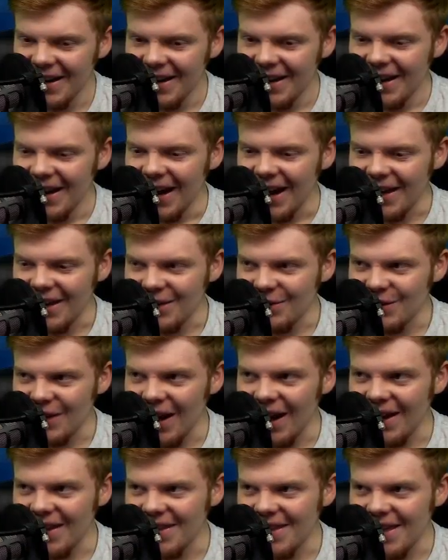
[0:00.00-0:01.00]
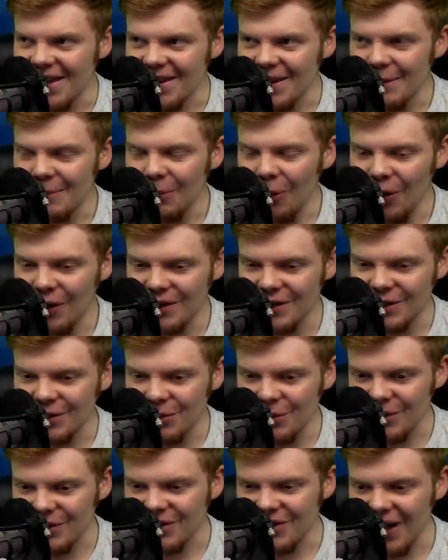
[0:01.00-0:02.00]
And then he points
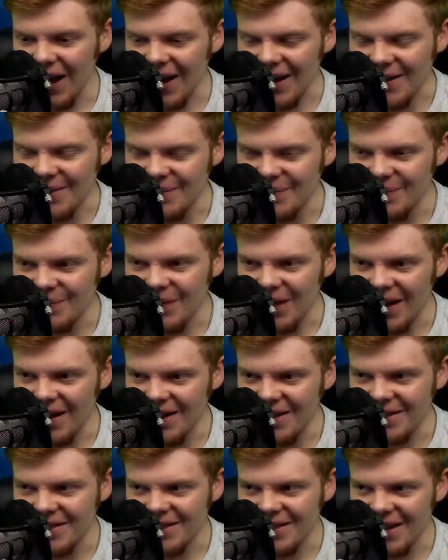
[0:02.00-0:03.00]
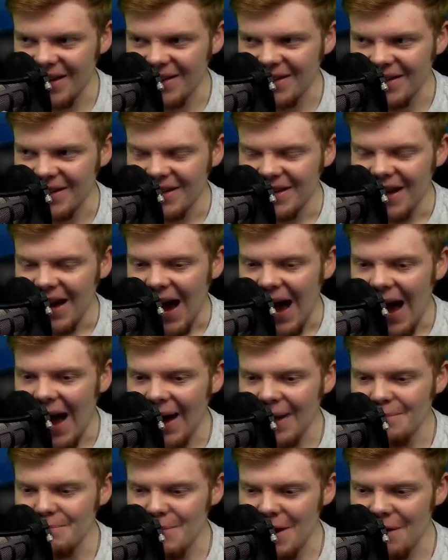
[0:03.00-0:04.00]
to a sign, and it said
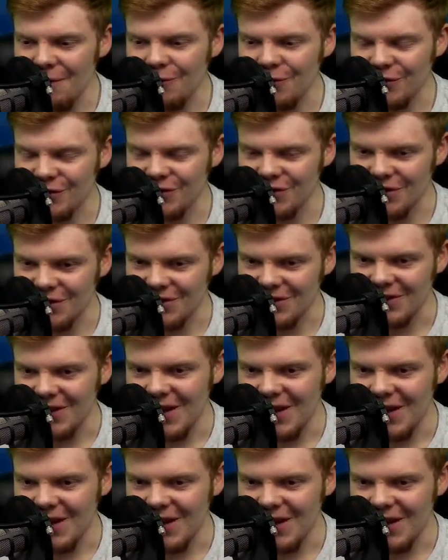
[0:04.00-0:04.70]
hot beverages,